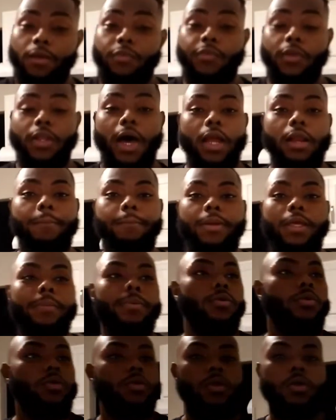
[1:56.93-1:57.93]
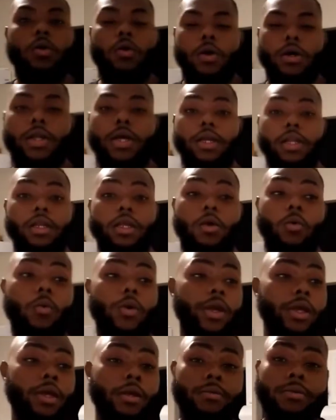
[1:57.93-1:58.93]
There's a lot of people going out of their
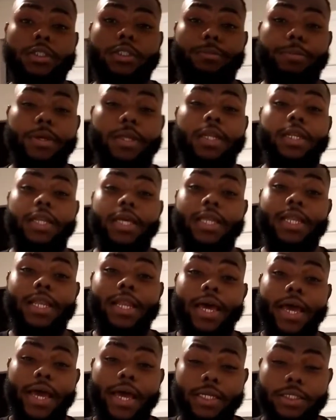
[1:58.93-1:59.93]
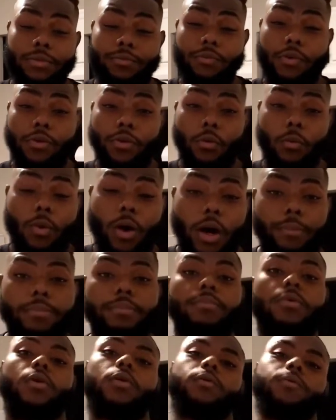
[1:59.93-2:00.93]
way, spending their last for the
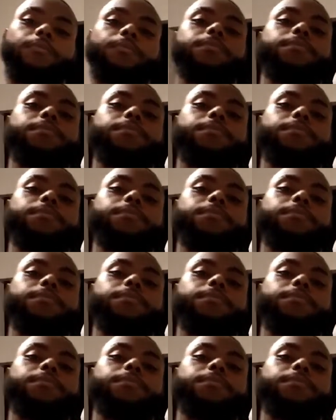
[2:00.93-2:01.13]
walk, bro.